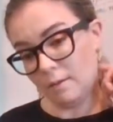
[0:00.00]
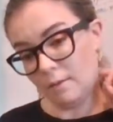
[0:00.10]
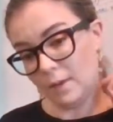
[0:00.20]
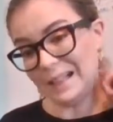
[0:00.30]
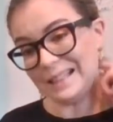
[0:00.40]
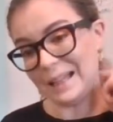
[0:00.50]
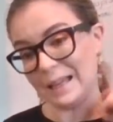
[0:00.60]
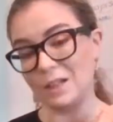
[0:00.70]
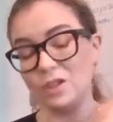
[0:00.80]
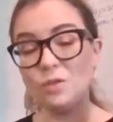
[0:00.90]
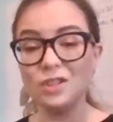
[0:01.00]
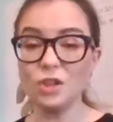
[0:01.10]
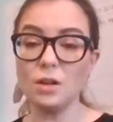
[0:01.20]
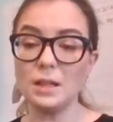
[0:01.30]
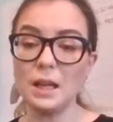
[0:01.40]
Things like this. You can
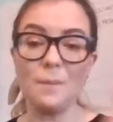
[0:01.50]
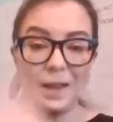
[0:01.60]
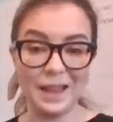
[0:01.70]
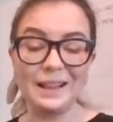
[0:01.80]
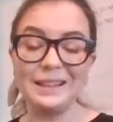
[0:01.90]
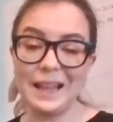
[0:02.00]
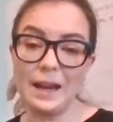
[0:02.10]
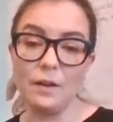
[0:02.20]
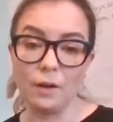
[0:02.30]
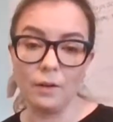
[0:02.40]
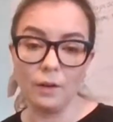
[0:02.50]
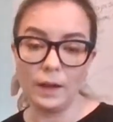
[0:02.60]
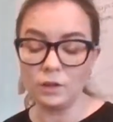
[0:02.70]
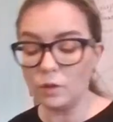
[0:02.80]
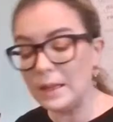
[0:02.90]
start to think about that later,
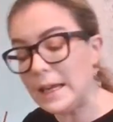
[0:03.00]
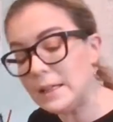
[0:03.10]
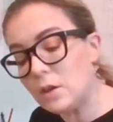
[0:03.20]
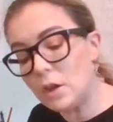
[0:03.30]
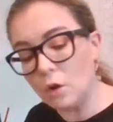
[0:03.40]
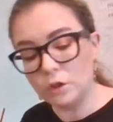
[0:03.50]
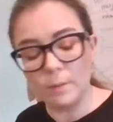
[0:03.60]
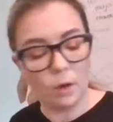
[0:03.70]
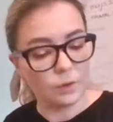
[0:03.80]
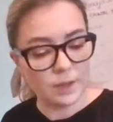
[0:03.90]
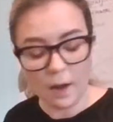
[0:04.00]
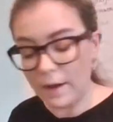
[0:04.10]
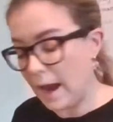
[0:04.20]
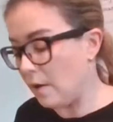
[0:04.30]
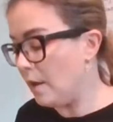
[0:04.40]
okay? So these are the ultimate goals, not
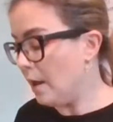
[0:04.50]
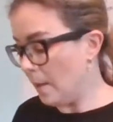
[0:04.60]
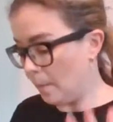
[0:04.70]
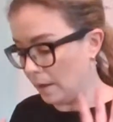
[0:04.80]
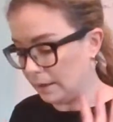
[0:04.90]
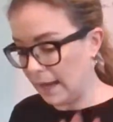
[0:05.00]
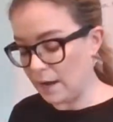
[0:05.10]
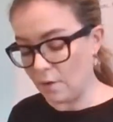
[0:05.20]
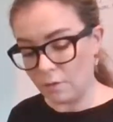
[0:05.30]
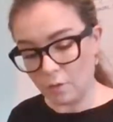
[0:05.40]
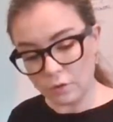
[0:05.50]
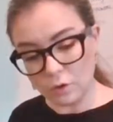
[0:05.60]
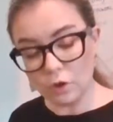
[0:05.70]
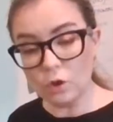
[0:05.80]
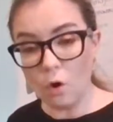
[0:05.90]
now, but later. Those are
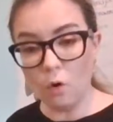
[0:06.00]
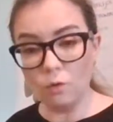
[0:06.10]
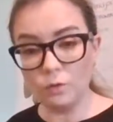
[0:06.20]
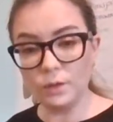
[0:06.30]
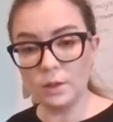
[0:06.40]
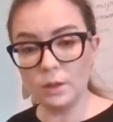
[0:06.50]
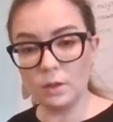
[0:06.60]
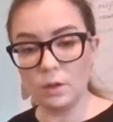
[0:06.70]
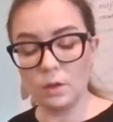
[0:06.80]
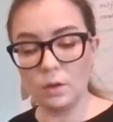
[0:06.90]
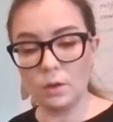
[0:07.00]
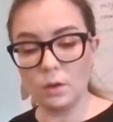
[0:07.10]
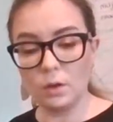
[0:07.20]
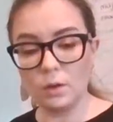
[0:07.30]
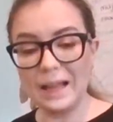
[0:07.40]
the goals.
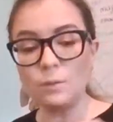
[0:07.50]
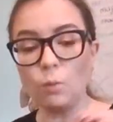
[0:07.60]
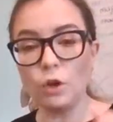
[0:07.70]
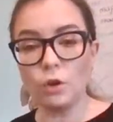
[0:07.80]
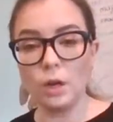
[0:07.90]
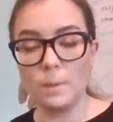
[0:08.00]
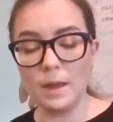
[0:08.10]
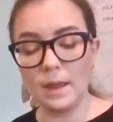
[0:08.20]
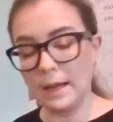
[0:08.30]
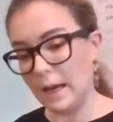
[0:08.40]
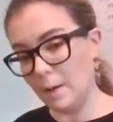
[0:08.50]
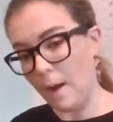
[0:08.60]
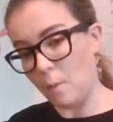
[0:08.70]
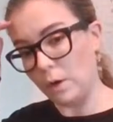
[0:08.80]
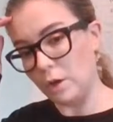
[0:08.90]
That's what you're going to be thinking
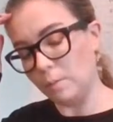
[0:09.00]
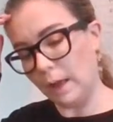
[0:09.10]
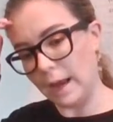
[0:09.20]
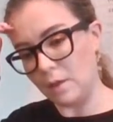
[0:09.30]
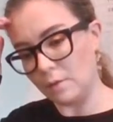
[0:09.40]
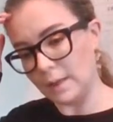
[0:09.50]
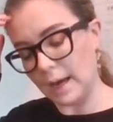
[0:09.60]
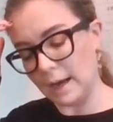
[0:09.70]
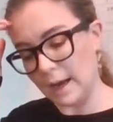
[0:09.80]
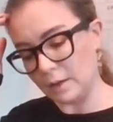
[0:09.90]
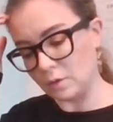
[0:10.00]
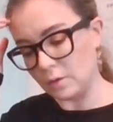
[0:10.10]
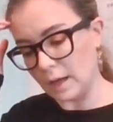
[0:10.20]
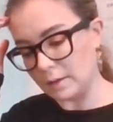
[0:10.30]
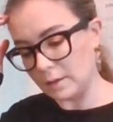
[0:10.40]
about when you play those hand-in
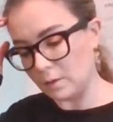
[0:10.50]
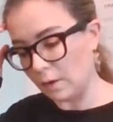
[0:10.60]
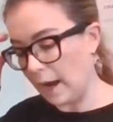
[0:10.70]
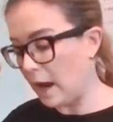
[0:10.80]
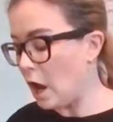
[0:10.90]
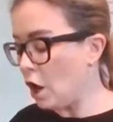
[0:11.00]
exercises, okay?